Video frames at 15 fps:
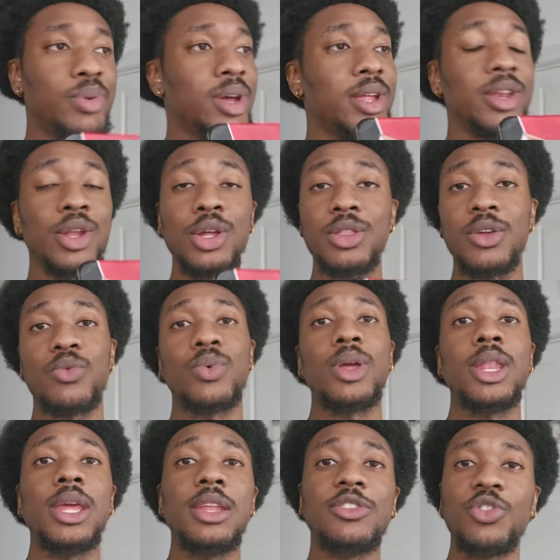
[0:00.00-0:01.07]
but nothing
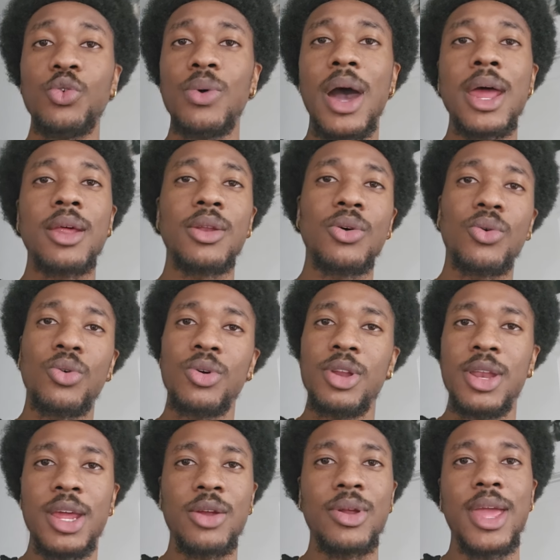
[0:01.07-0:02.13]
really too out of the
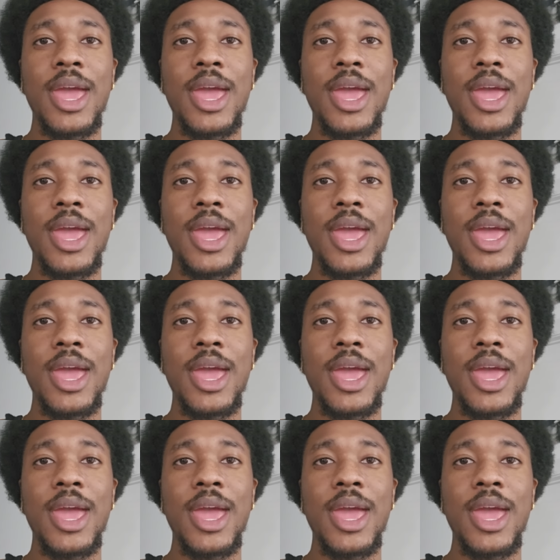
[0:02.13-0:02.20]
ordinary